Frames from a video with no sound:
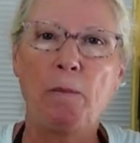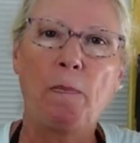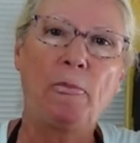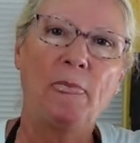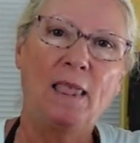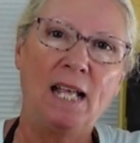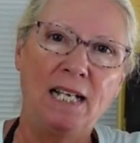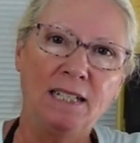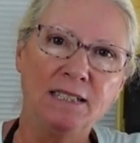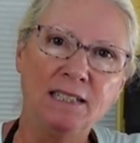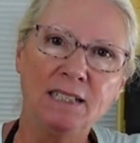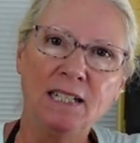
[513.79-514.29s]

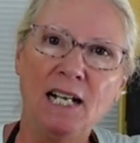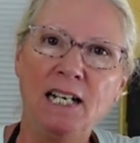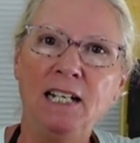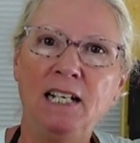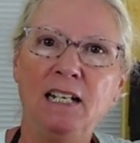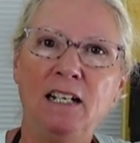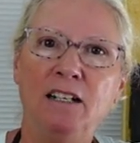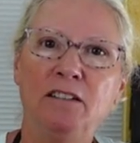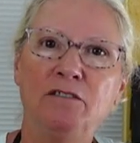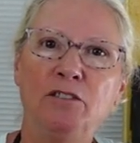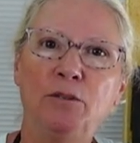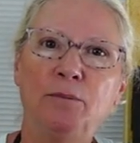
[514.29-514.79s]
That's the kind of
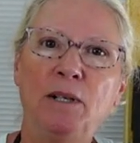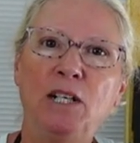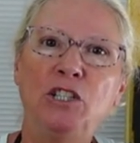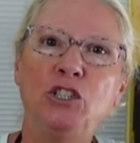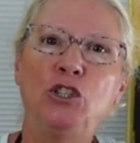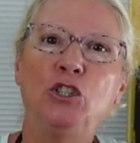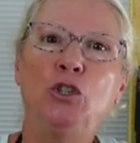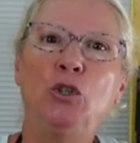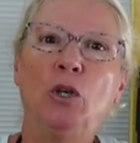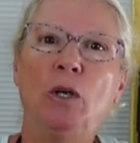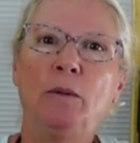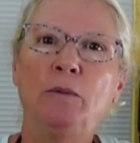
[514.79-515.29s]

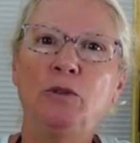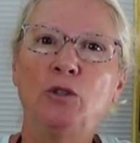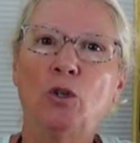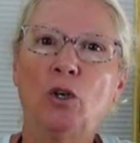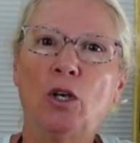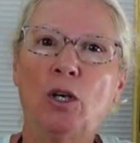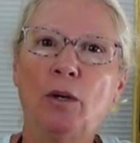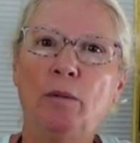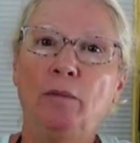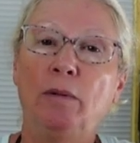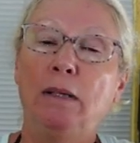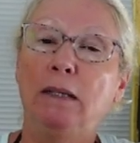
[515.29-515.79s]
information you
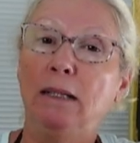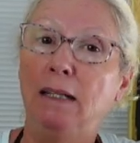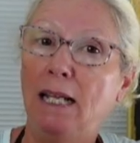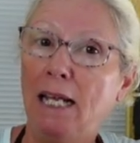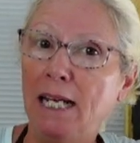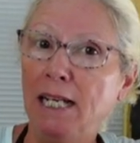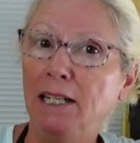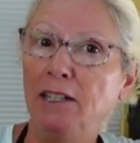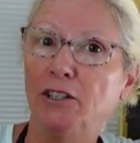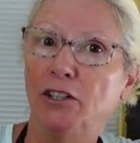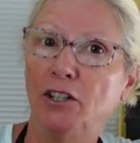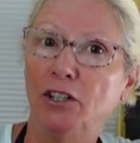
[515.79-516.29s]
absorb
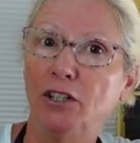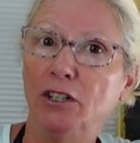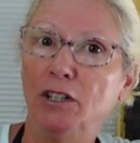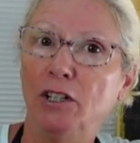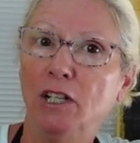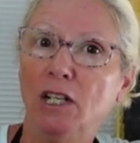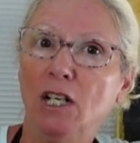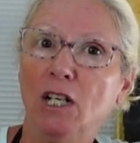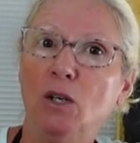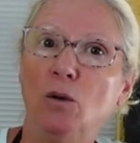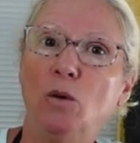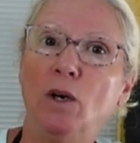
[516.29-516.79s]
later
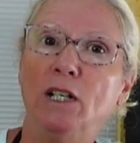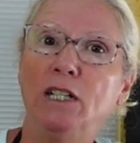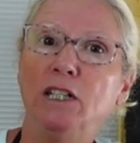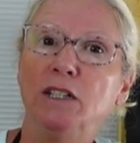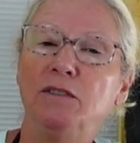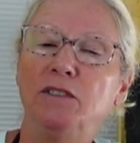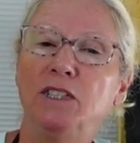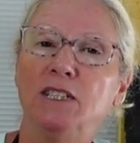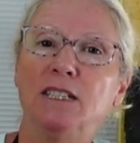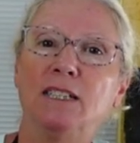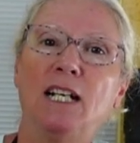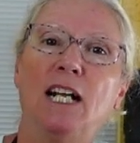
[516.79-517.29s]
when you've
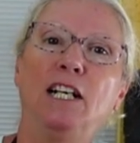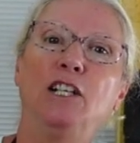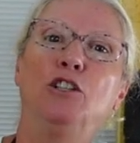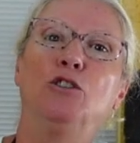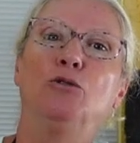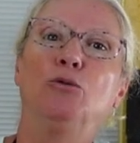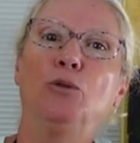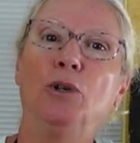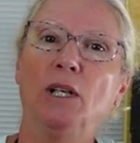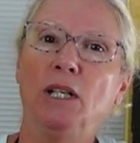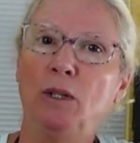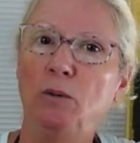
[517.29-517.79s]
decided you
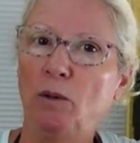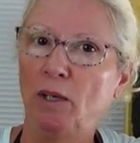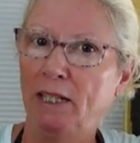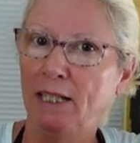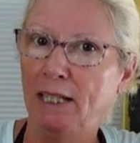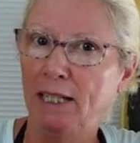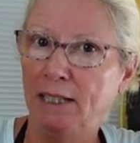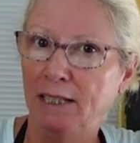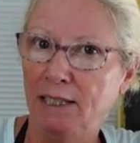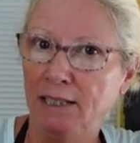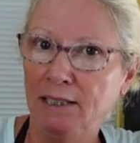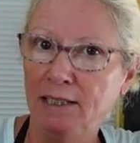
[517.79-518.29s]
really want to
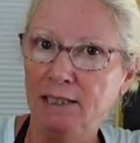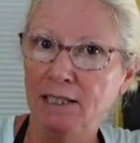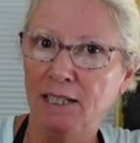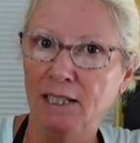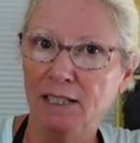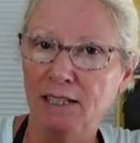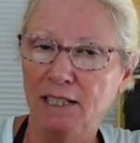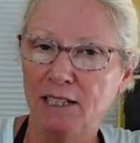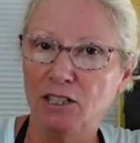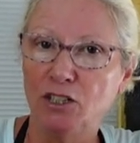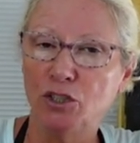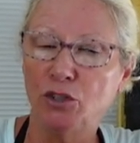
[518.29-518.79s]
get into
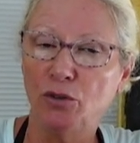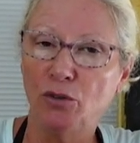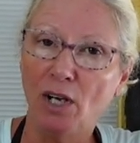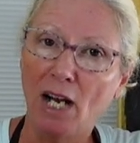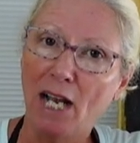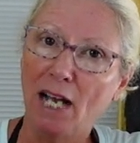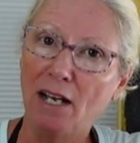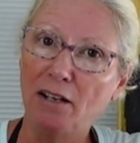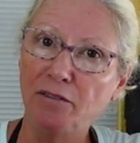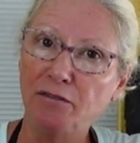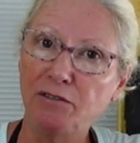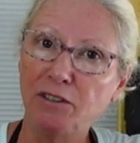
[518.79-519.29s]
this
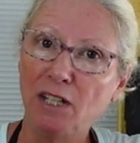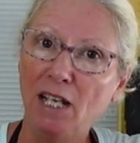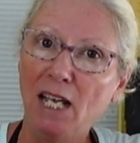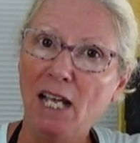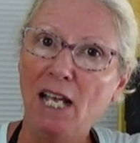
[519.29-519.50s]
craft